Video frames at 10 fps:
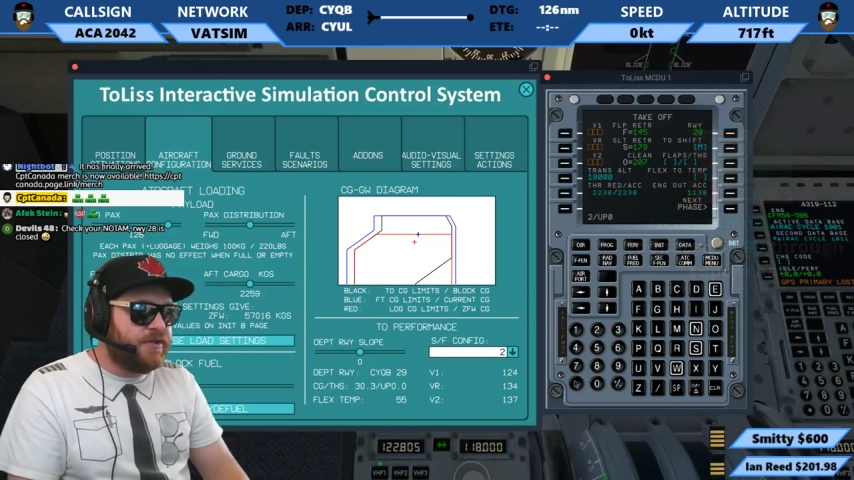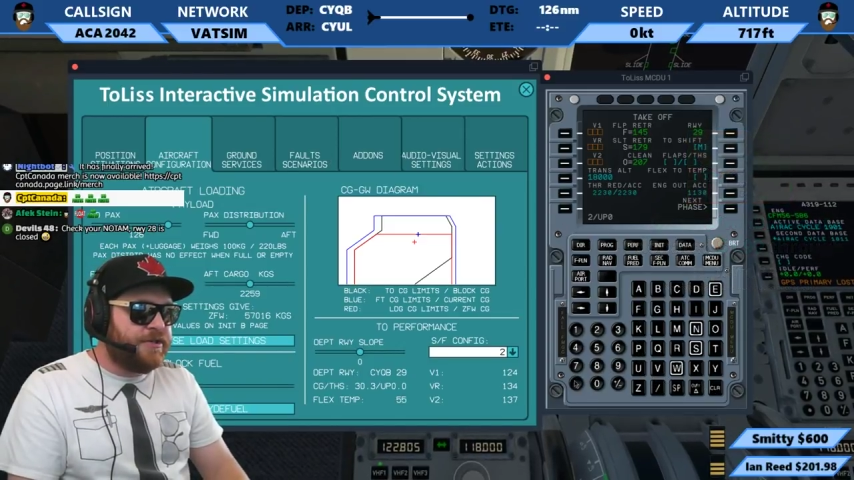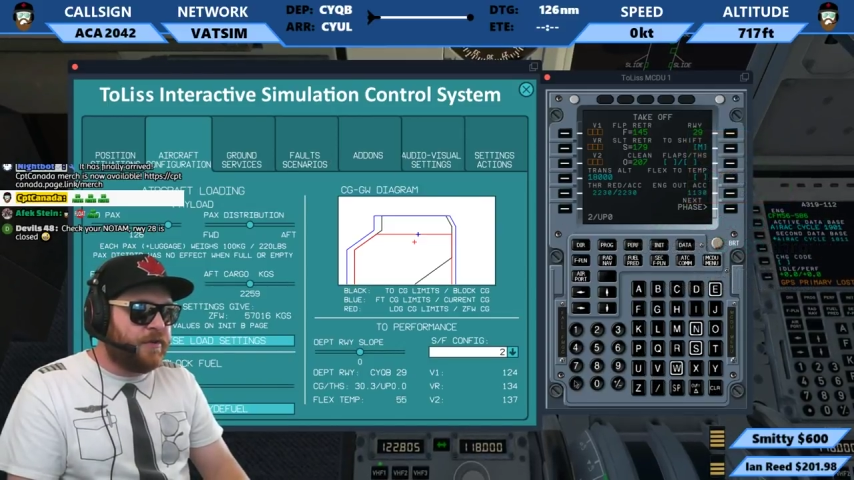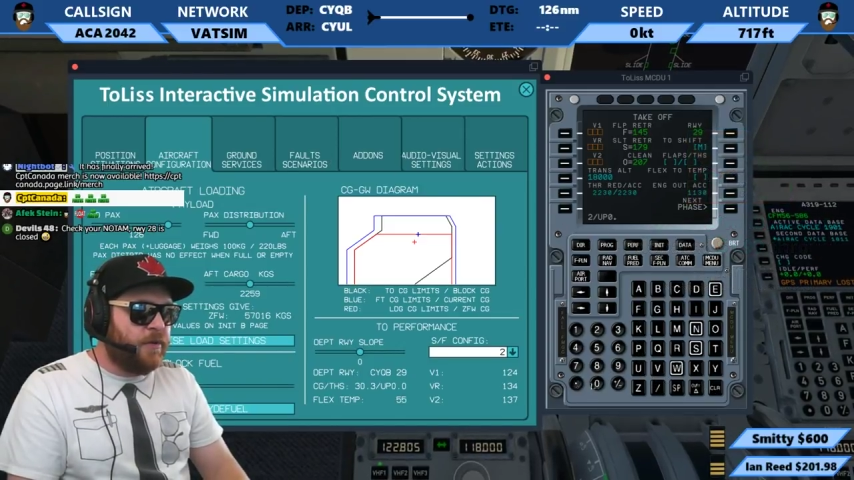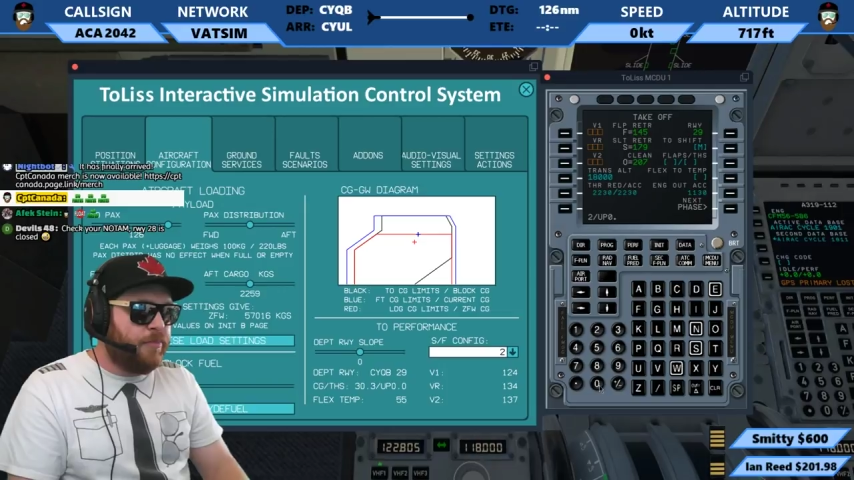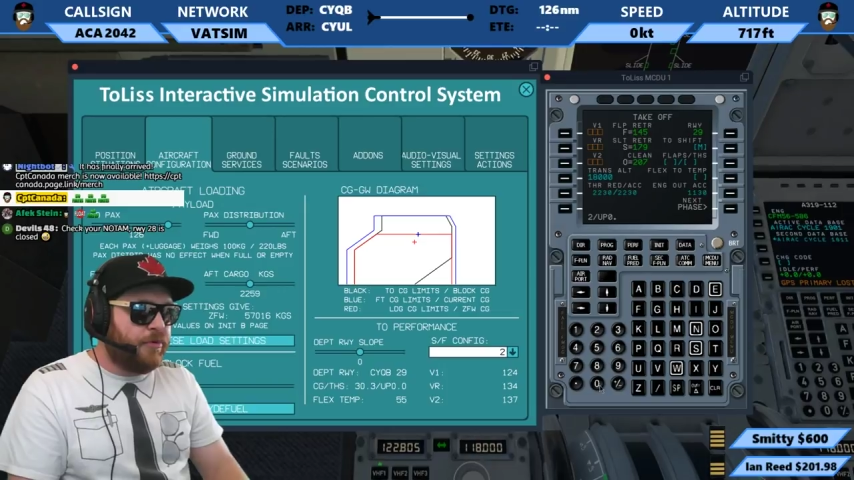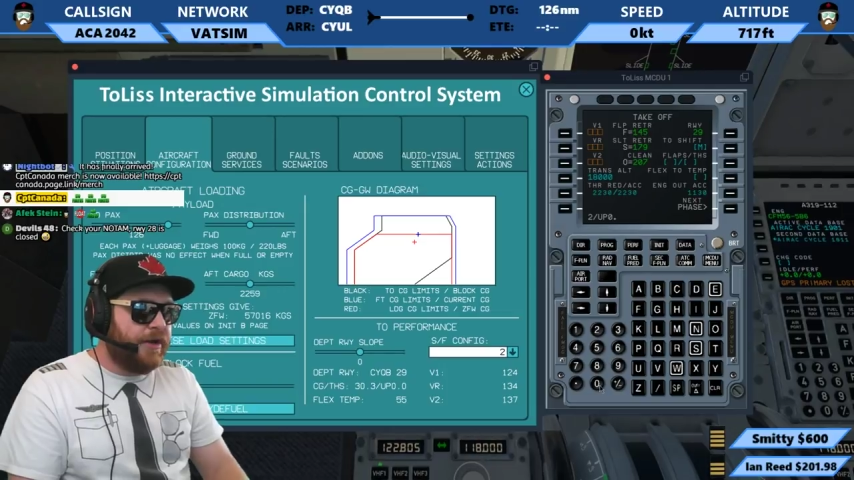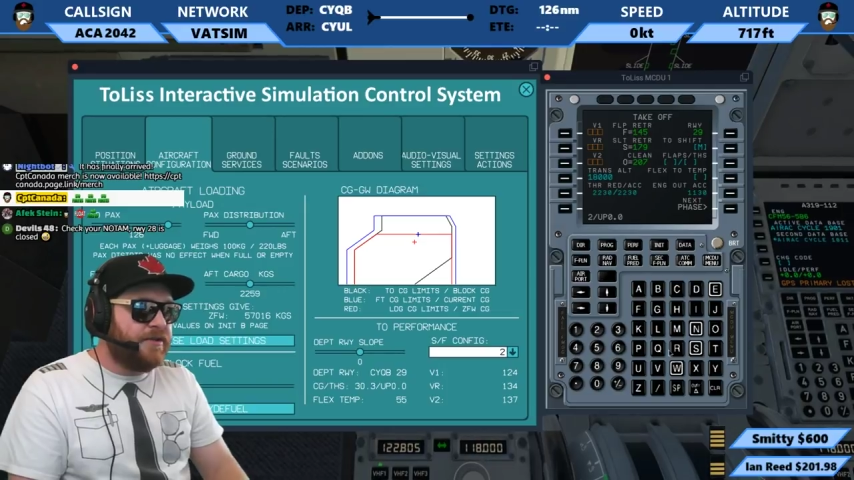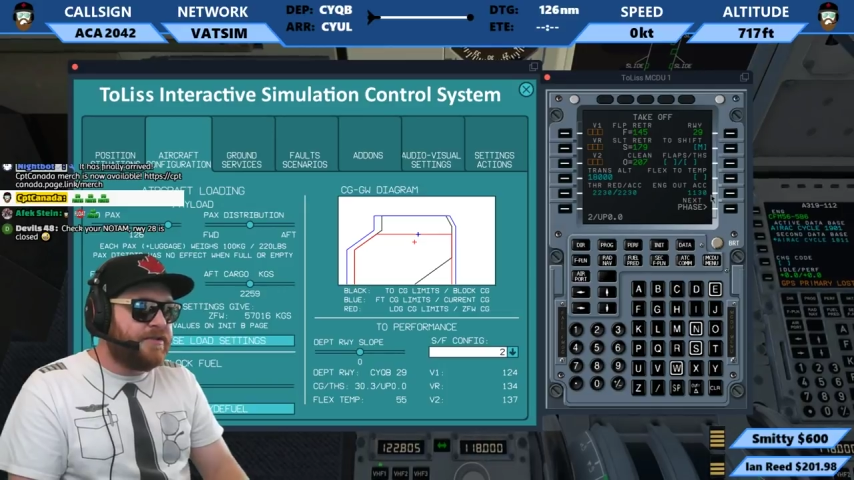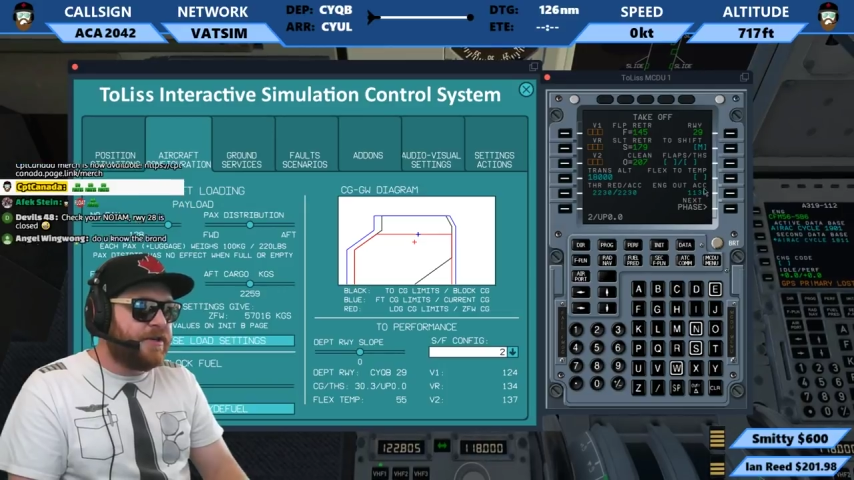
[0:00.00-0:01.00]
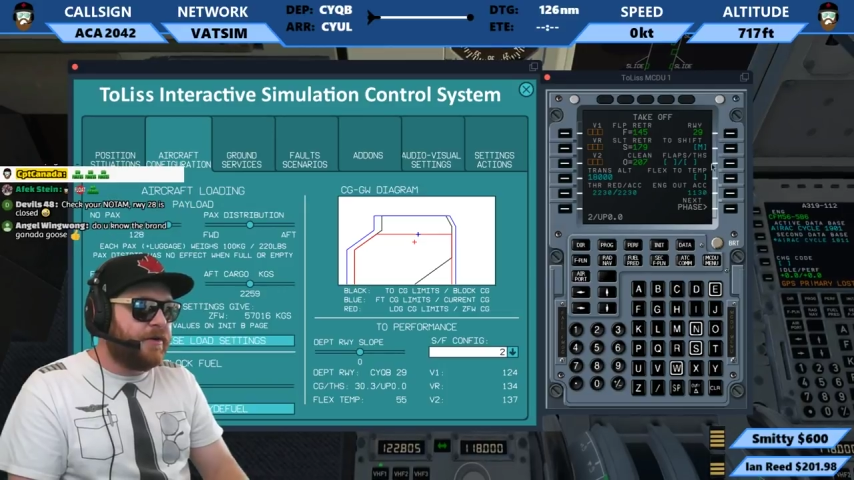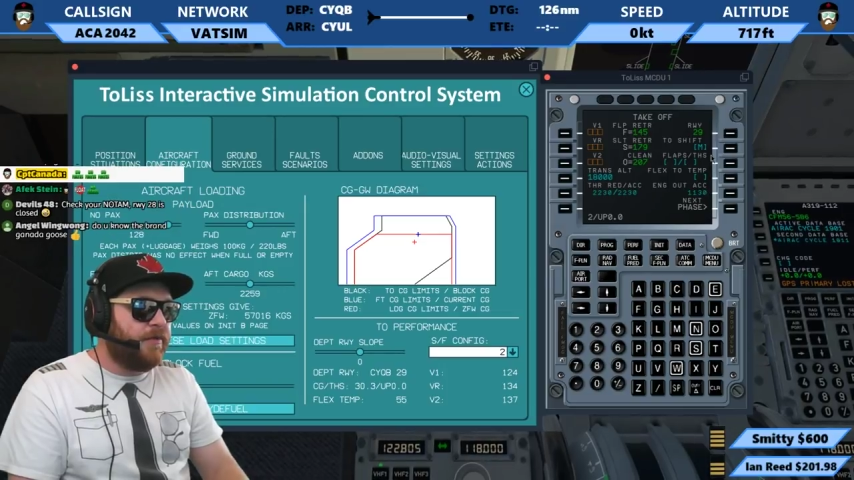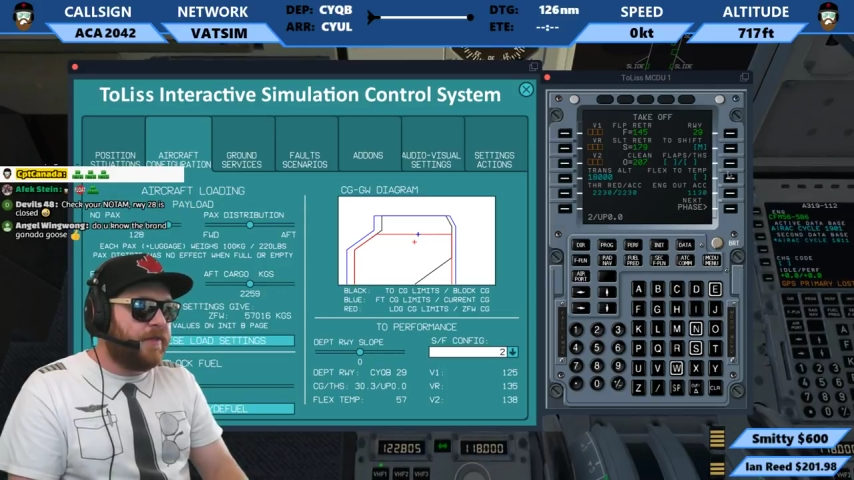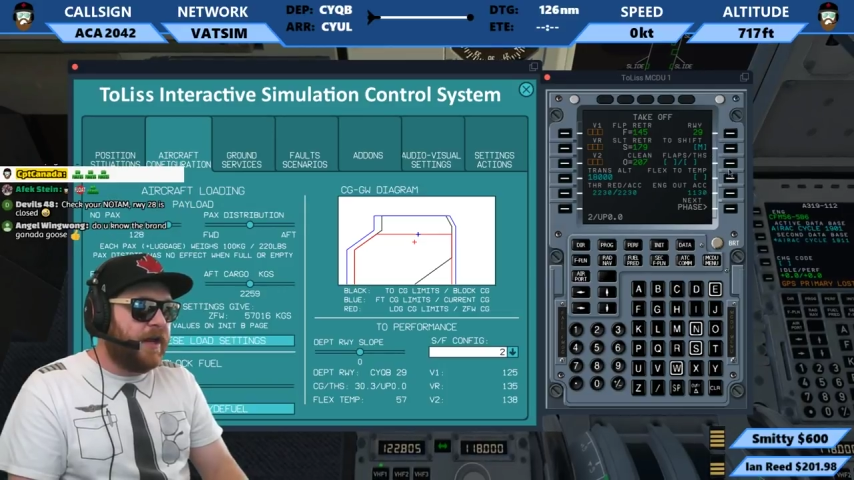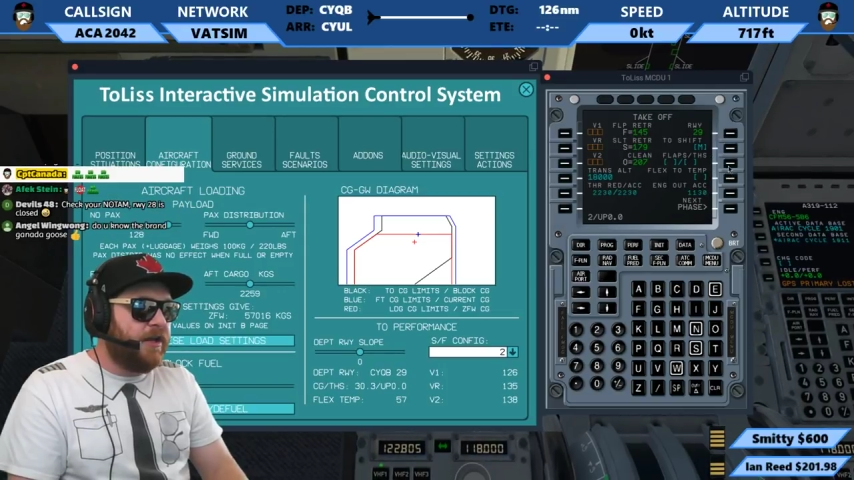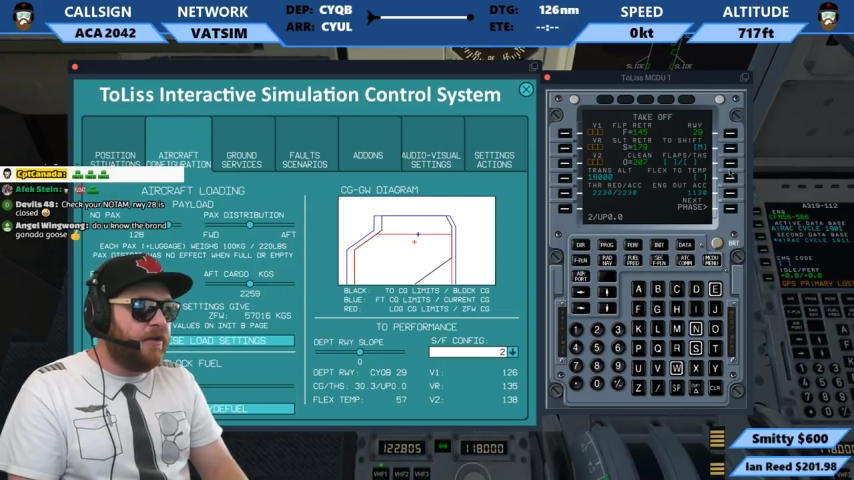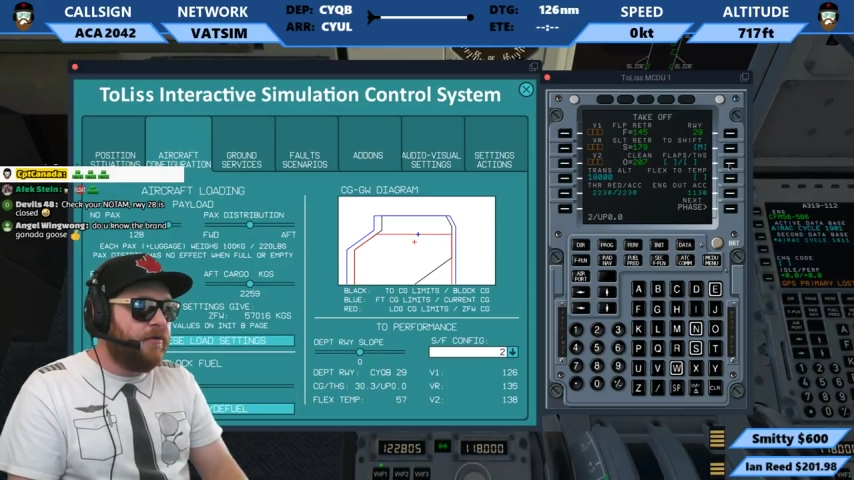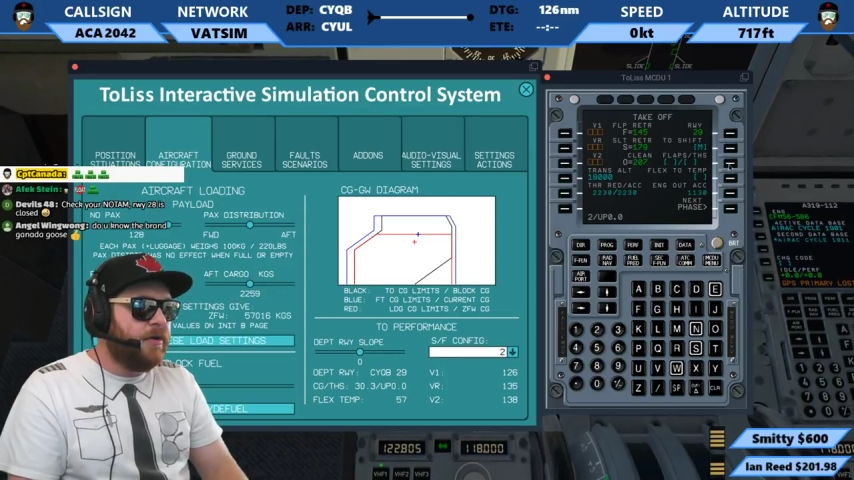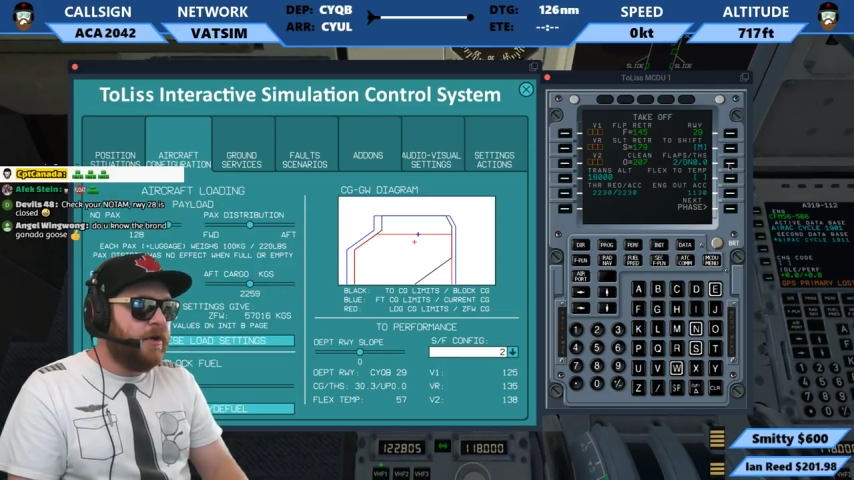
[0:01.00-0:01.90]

0.0. Thank you.